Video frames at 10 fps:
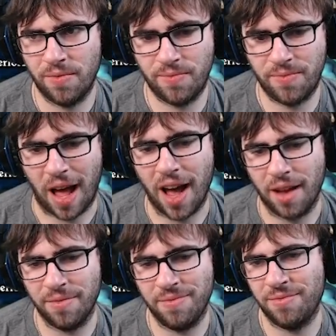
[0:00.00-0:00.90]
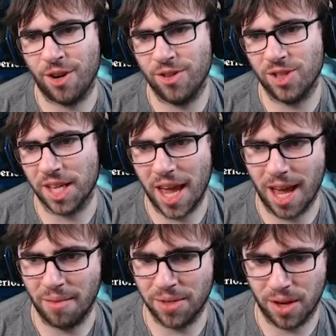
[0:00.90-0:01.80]
5 turns of the
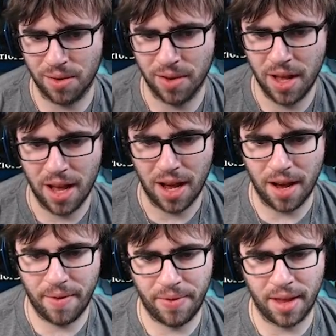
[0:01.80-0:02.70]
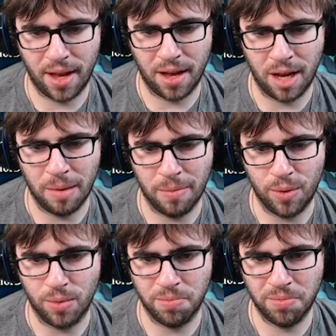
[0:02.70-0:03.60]
game, so...
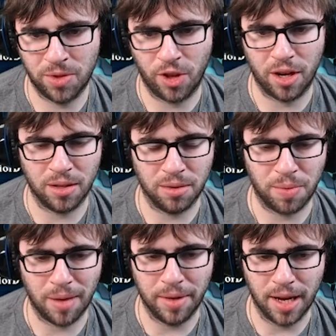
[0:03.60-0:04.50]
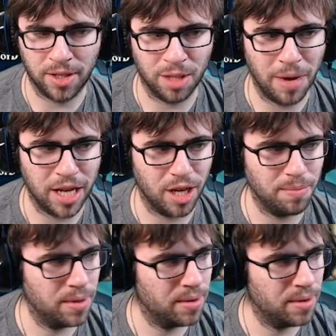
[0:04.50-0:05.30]
ooh, Solarian's probably nice in this matchup.